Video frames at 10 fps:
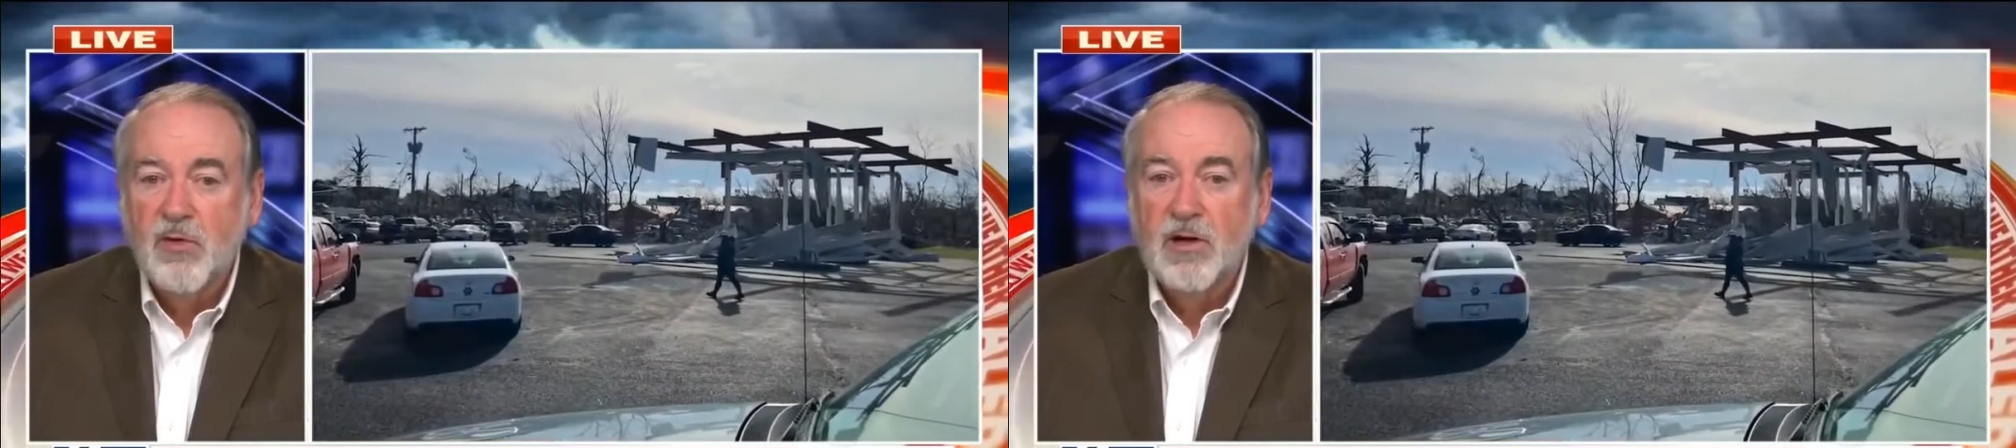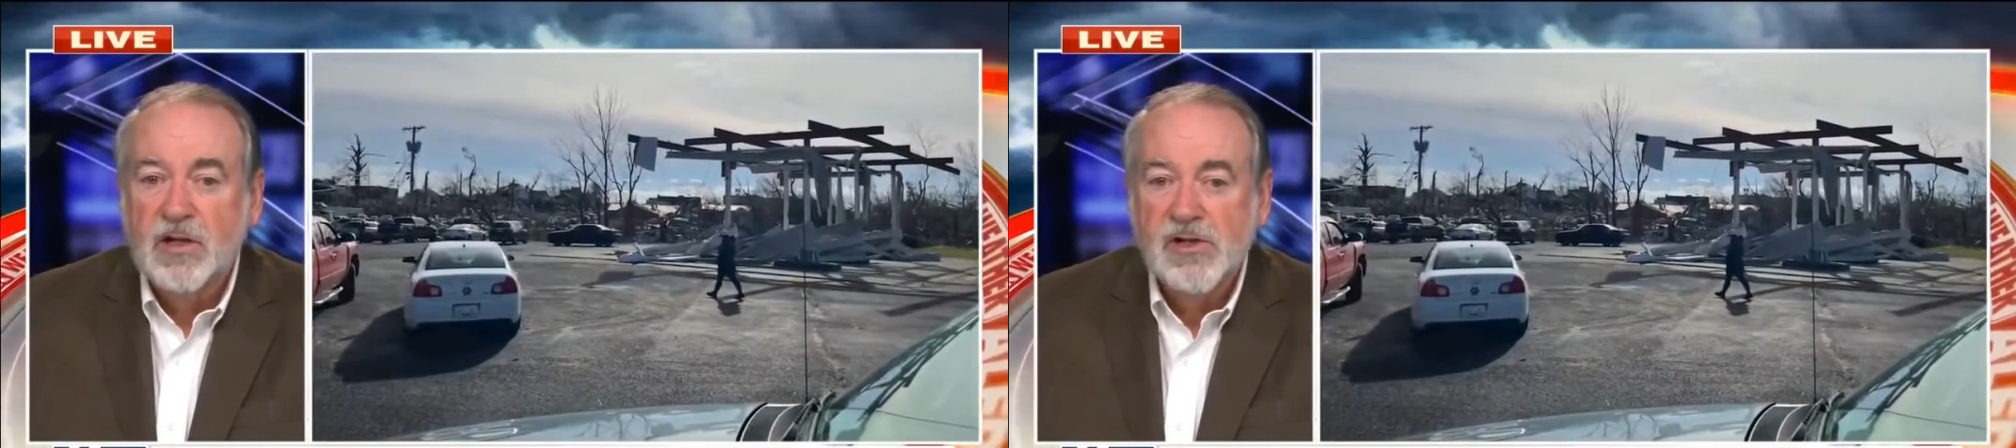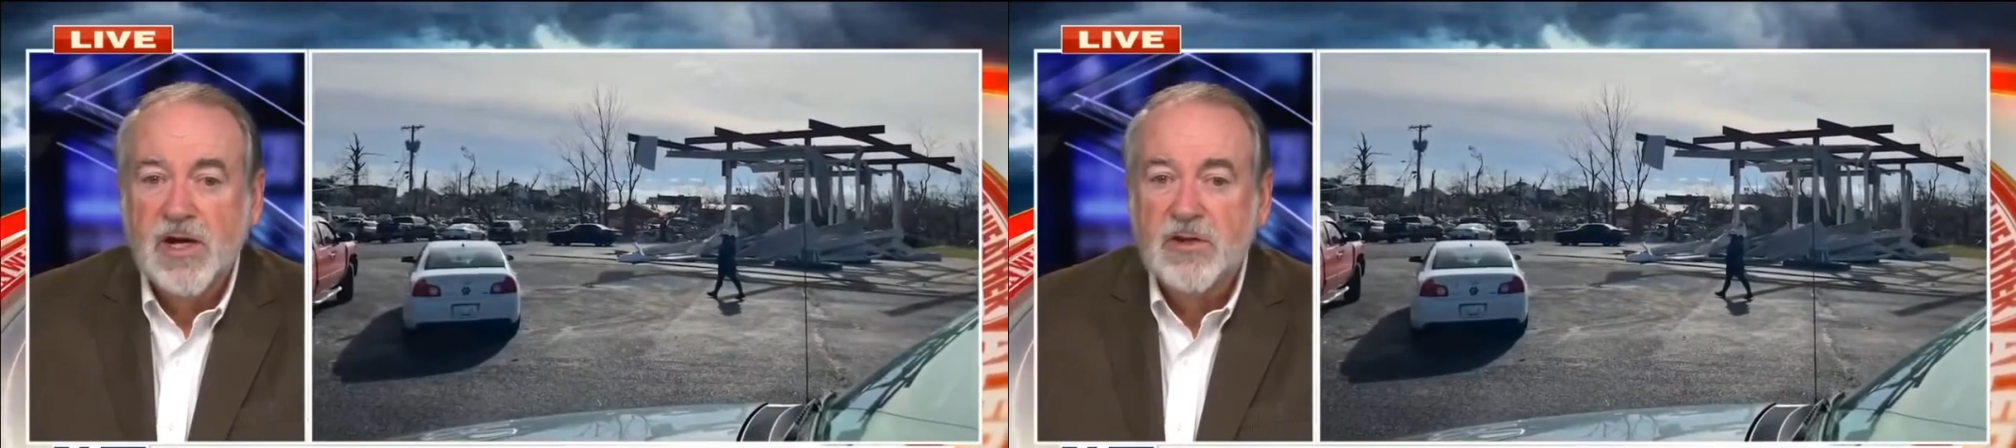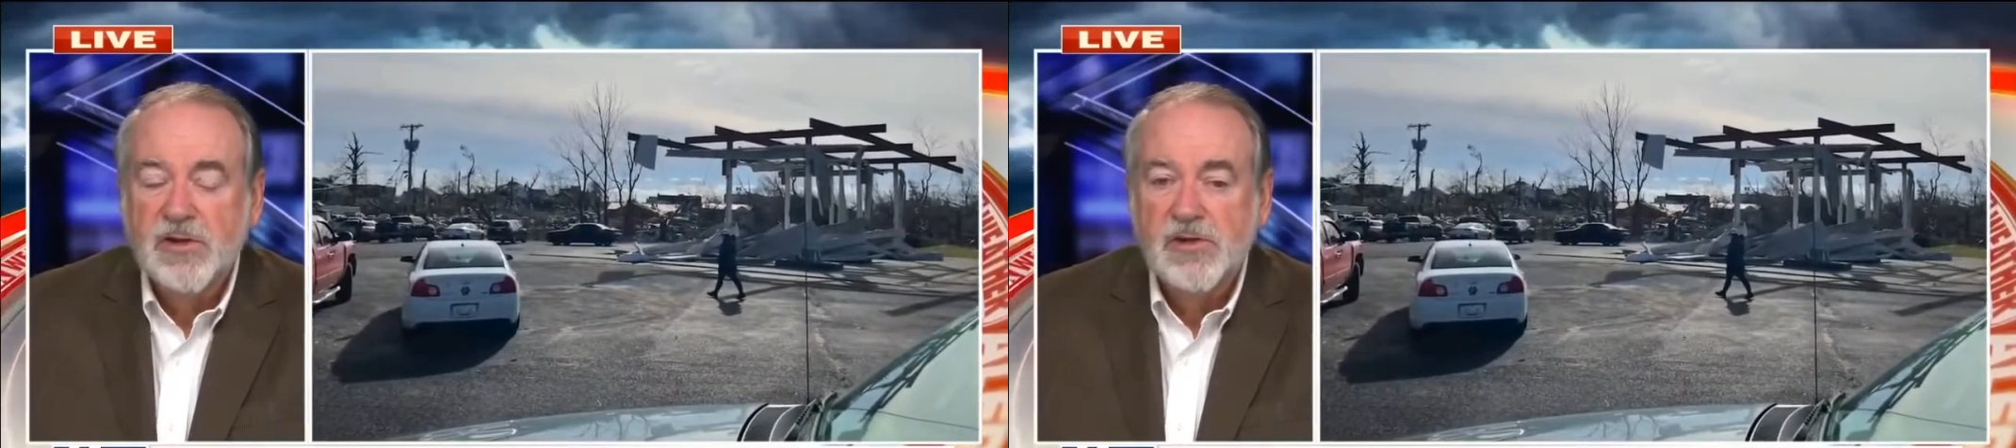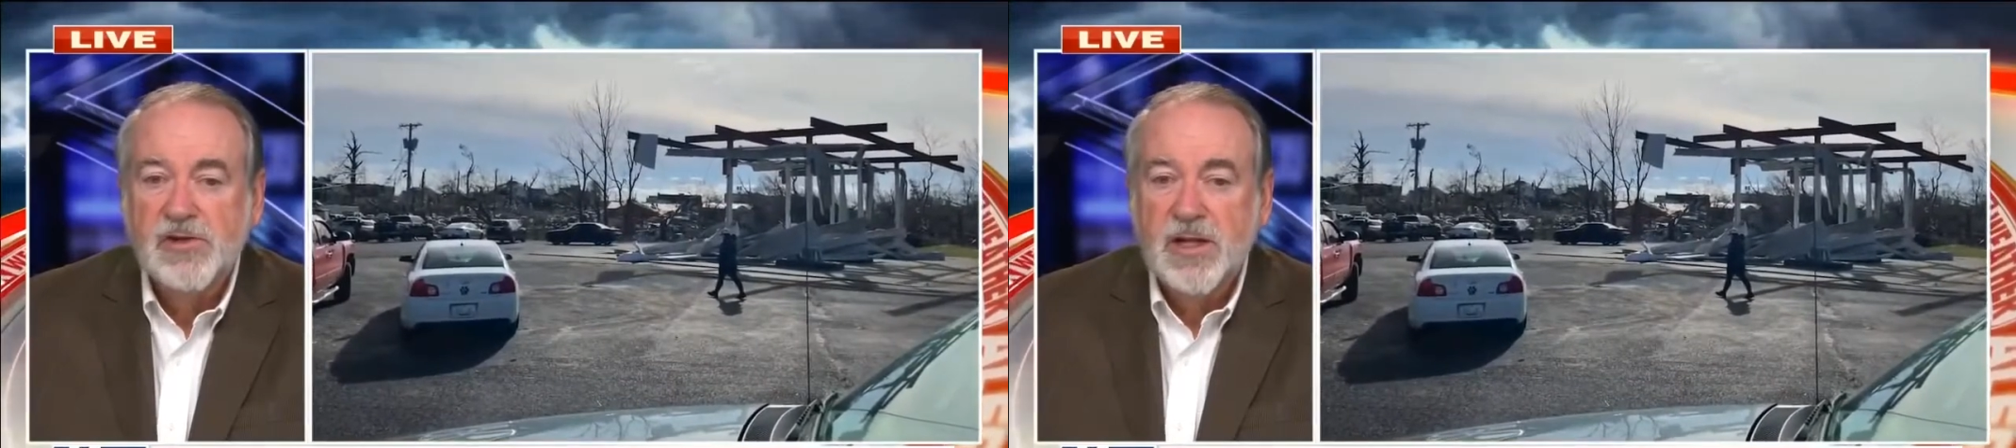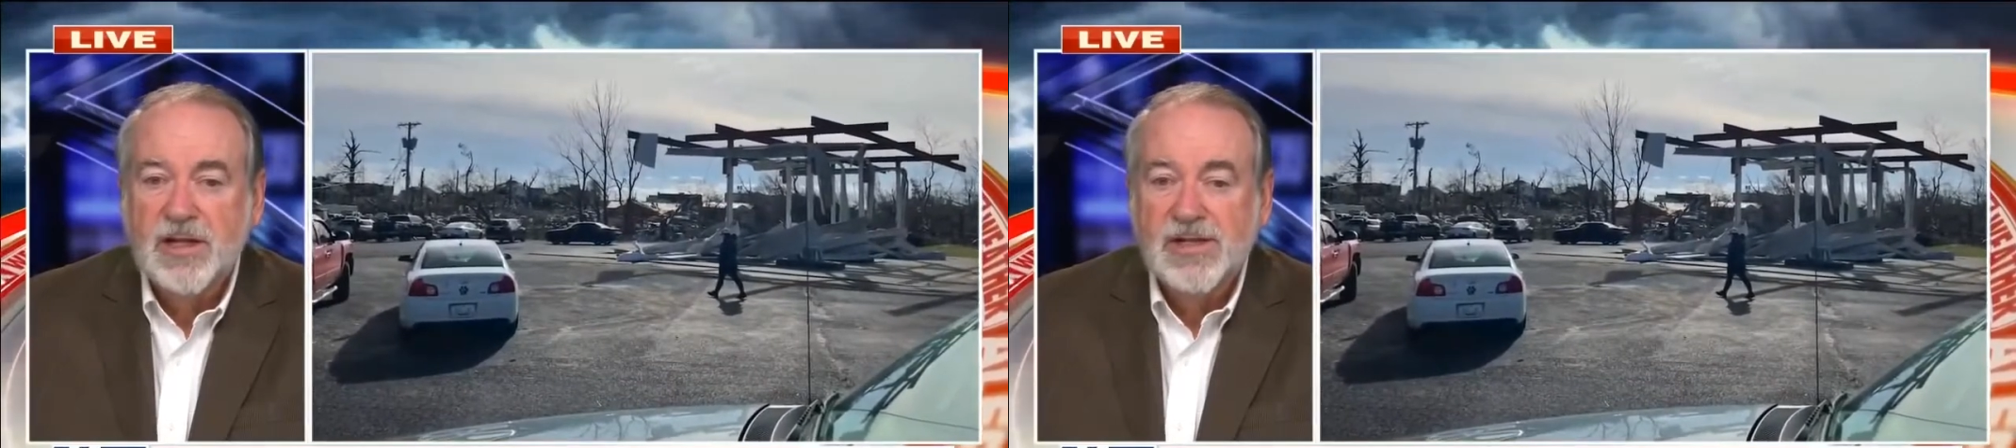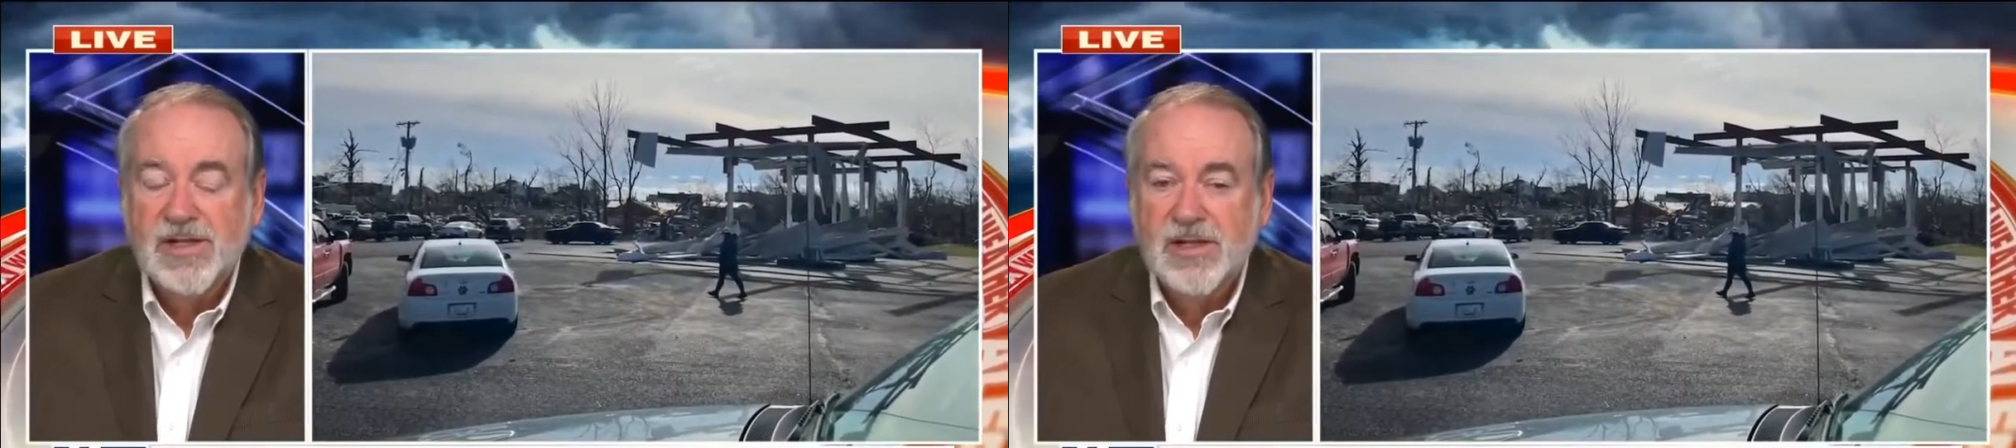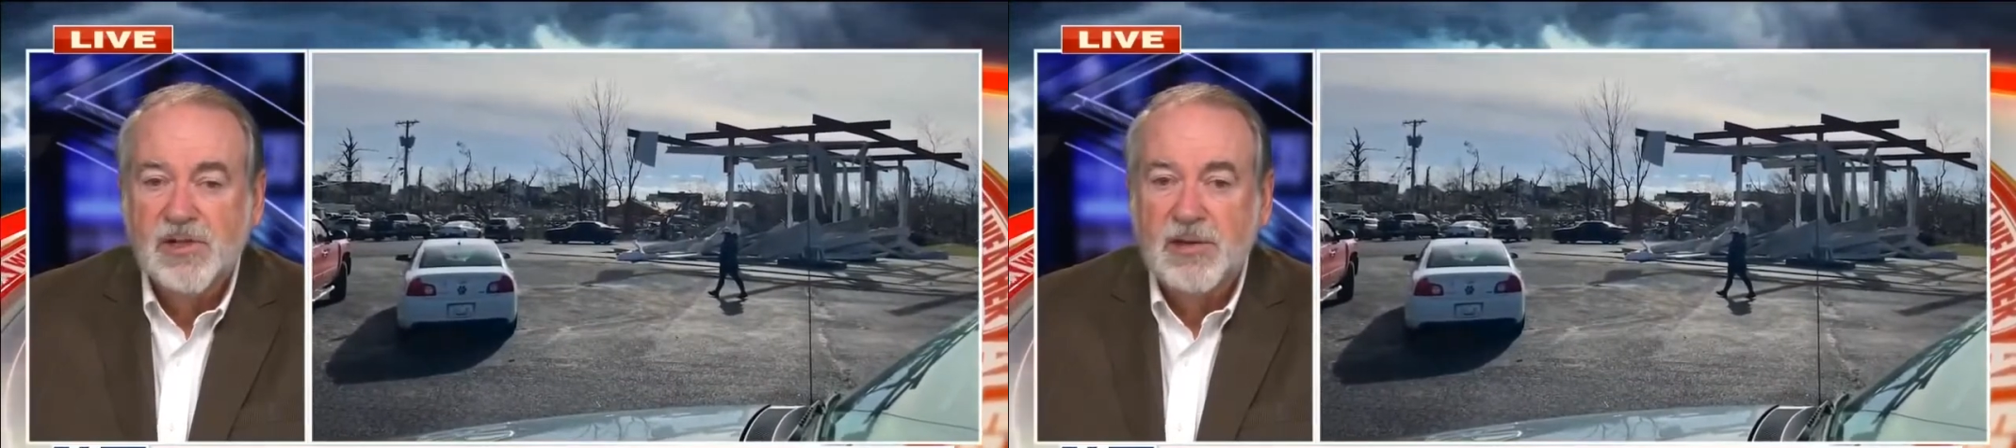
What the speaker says: organizations that exists,